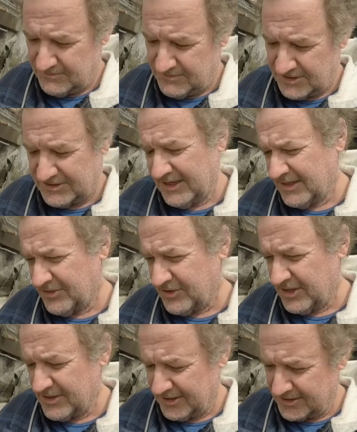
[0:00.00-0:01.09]
the second
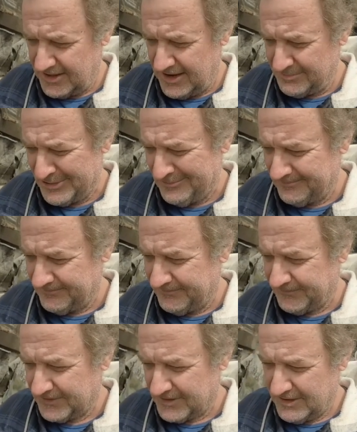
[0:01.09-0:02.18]
thing that can happen
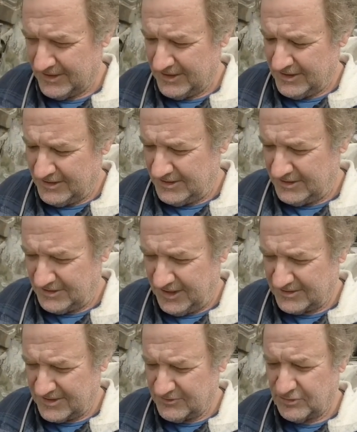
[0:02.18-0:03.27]
is a lot
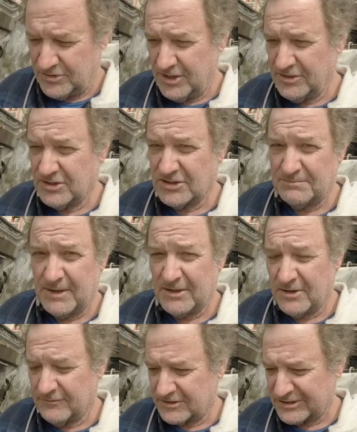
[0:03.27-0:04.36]
of times when your engine's spinning
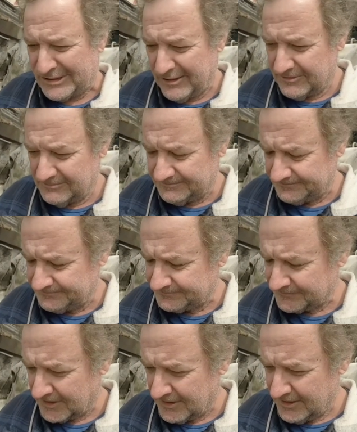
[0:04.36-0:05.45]
over slow,
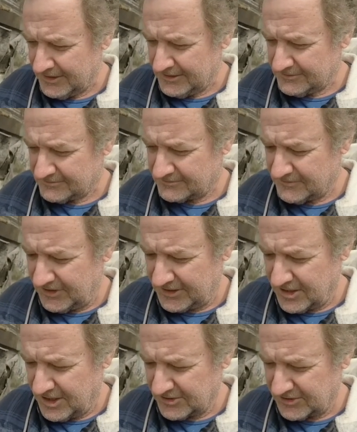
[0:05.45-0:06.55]
it
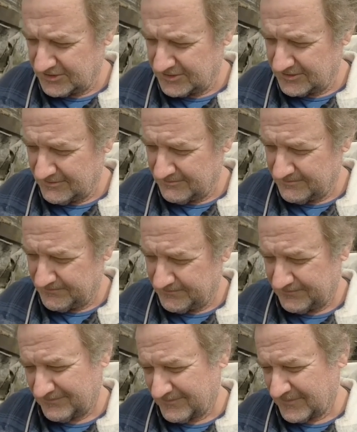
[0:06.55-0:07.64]
causes
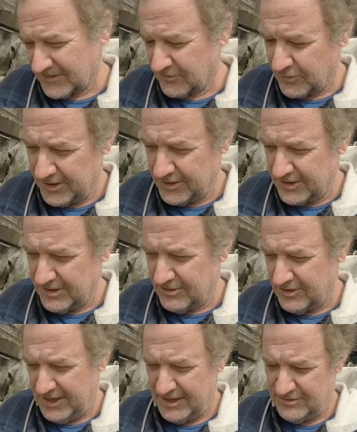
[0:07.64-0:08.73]
the ring
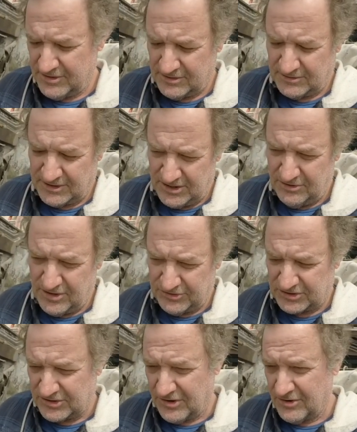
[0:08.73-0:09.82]
gear and the gear on the
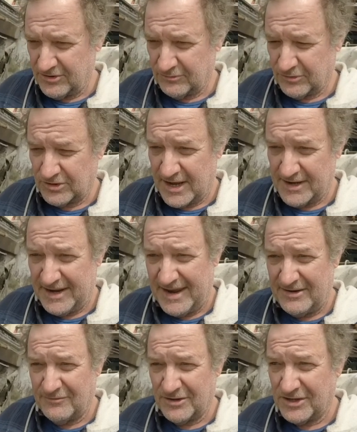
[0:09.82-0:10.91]
starter will kind of
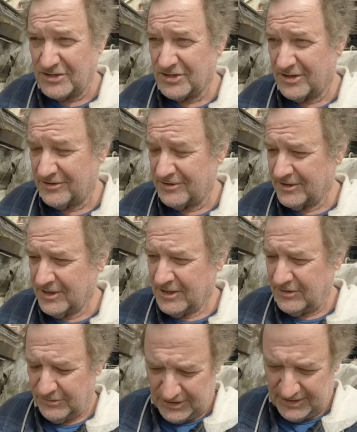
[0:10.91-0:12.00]
hang with each other.
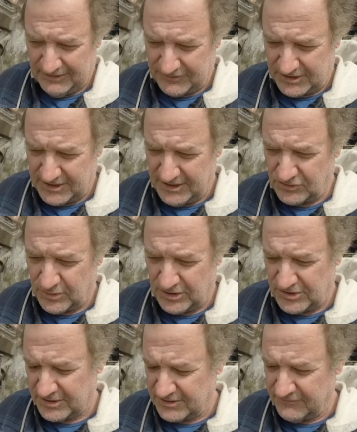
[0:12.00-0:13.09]
When you let off the key
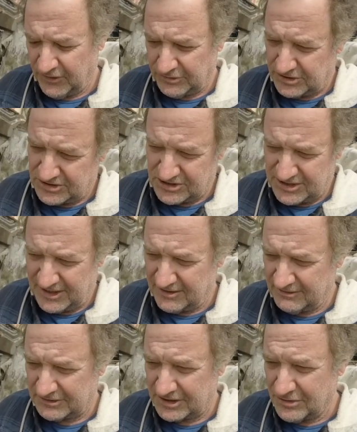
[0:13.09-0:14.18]
switch and voltage is taken
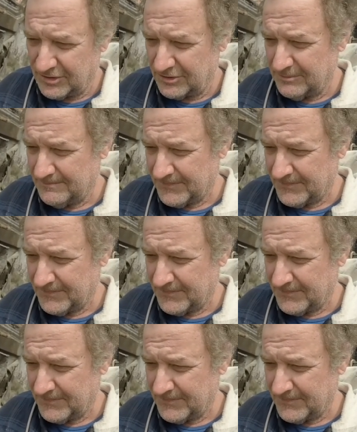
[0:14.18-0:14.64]
off the coil,